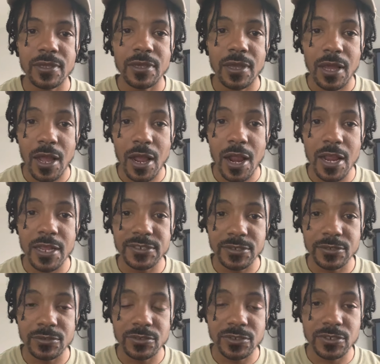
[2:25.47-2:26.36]
All right,
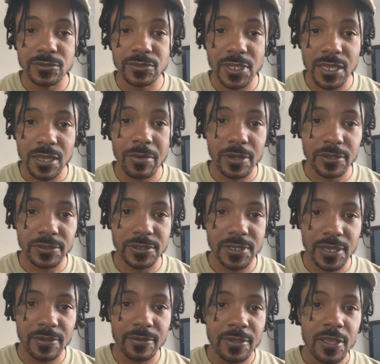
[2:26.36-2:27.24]
so so think about
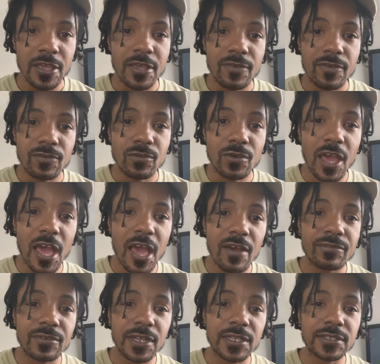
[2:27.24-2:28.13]
that. If you
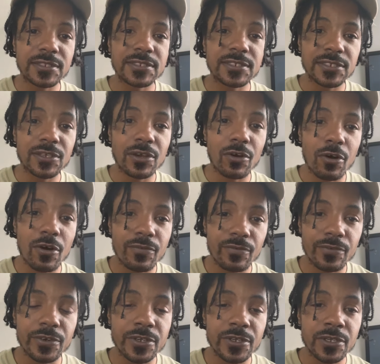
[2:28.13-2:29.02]
have nothing to
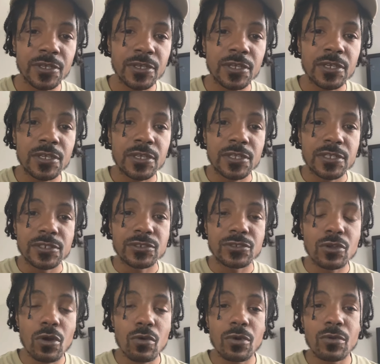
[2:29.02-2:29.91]
offer,
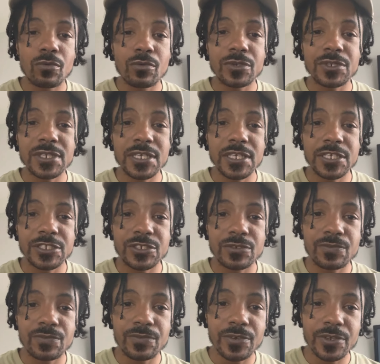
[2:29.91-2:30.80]
no one will need
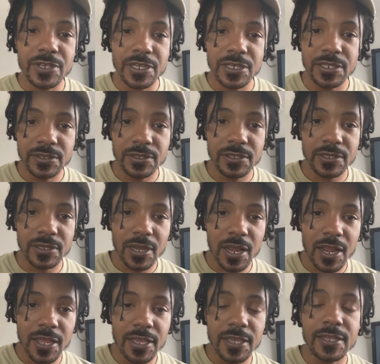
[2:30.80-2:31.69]
you for anything. All
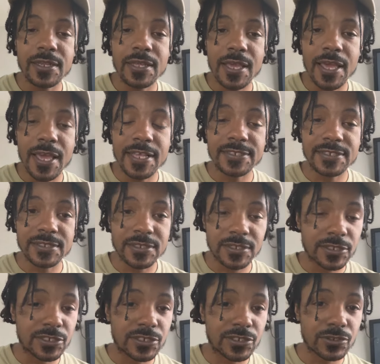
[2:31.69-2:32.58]
right, and as
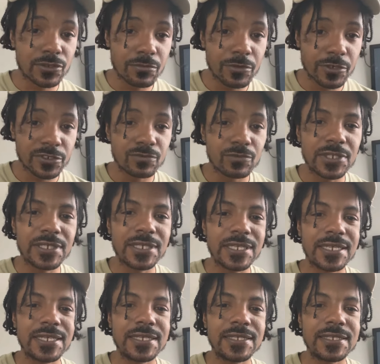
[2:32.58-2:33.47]
consumers, we
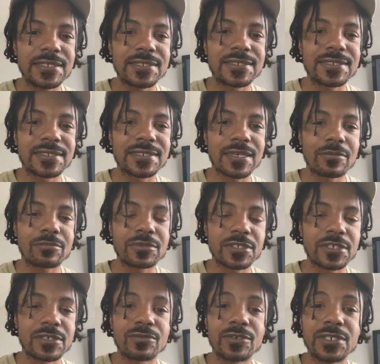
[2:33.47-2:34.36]
need
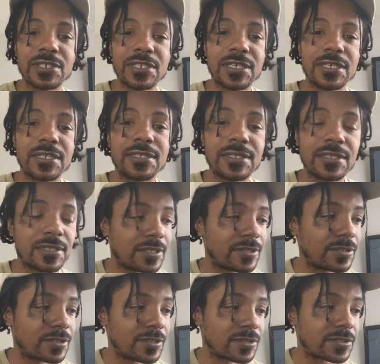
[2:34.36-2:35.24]
something. We need
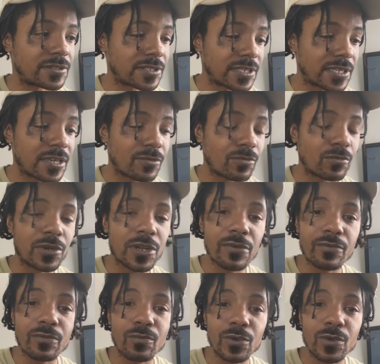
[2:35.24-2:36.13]
to get
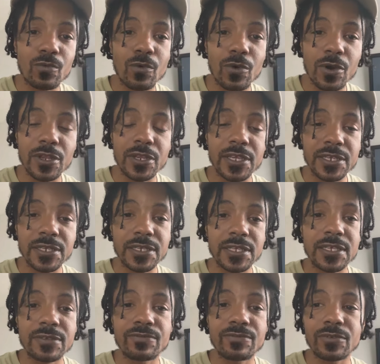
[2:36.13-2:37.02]
whatever we want and
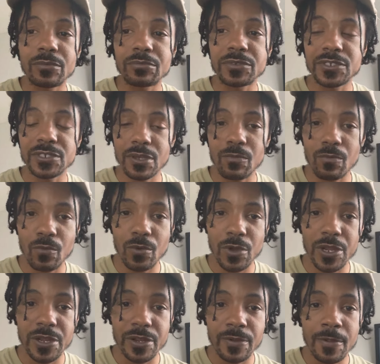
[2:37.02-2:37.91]
need from
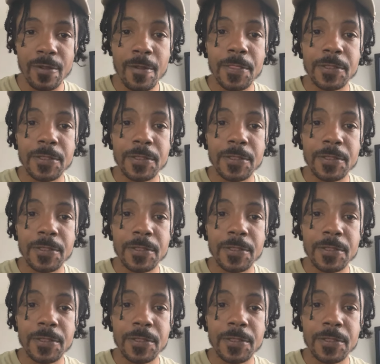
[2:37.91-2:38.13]
somewhere.